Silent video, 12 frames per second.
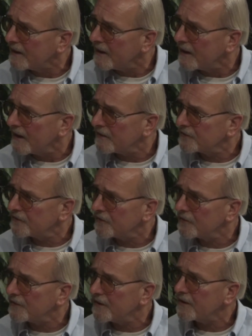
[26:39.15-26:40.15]
And
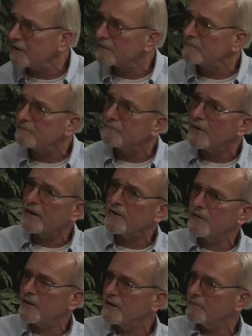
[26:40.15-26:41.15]
so they are
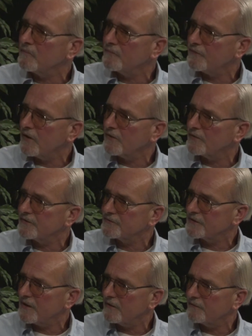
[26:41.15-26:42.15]
migrating farther
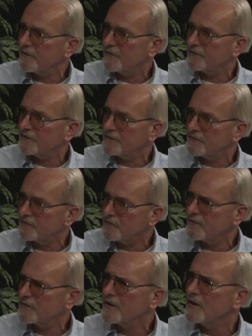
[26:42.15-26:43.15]
south, farther to the north,